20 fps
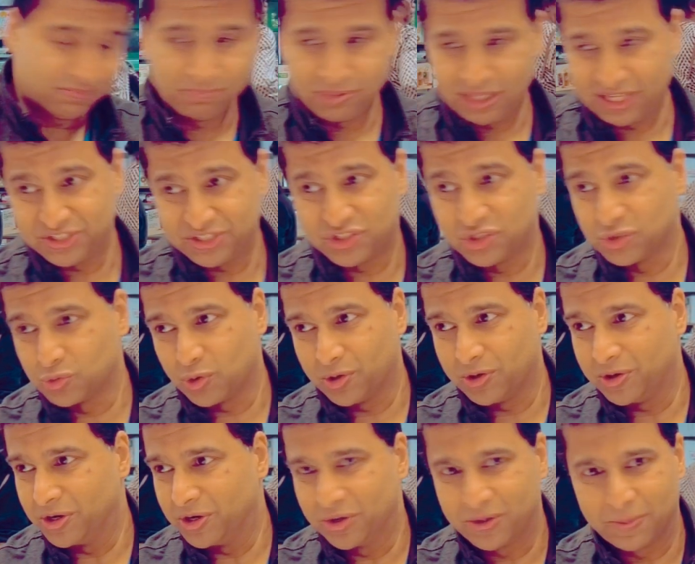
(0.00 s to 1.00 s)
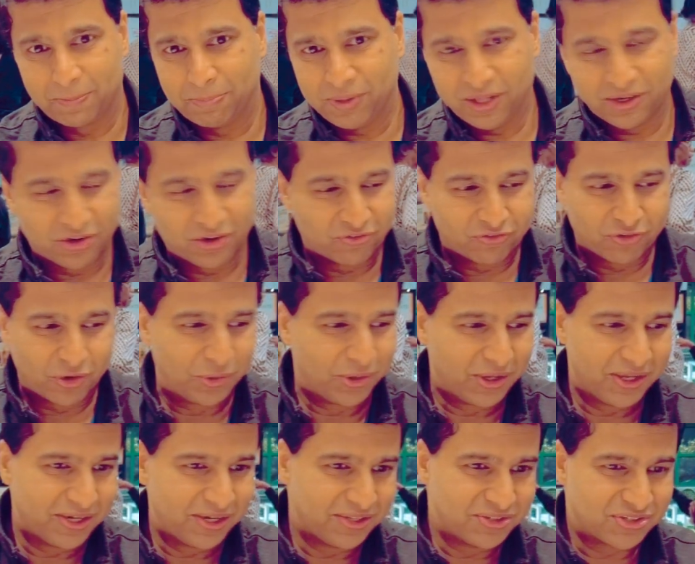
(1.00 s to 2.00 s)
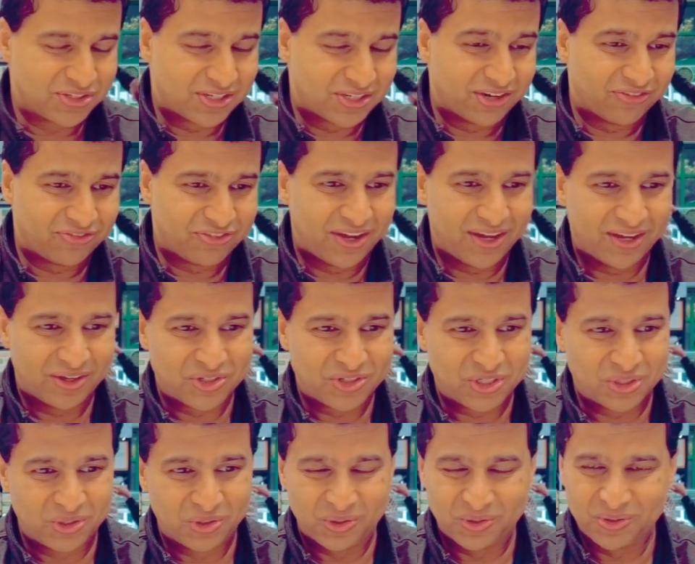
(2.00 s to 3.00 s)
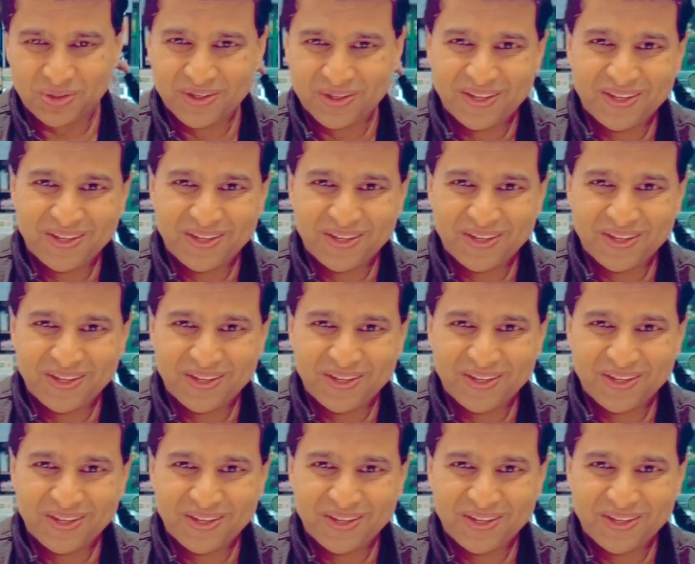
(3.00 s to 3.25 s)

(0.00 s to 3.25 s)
places where you can plug your phone in and stuff now too.